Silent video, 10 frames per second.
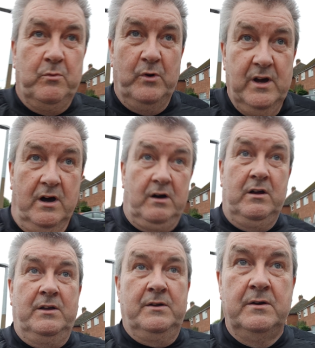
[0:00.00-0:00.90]
we are.
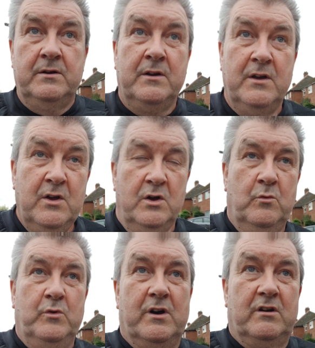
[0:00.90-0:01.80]

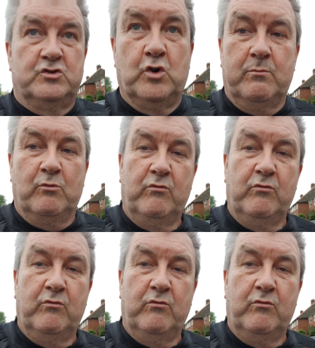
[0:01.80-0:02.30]
We are a tribal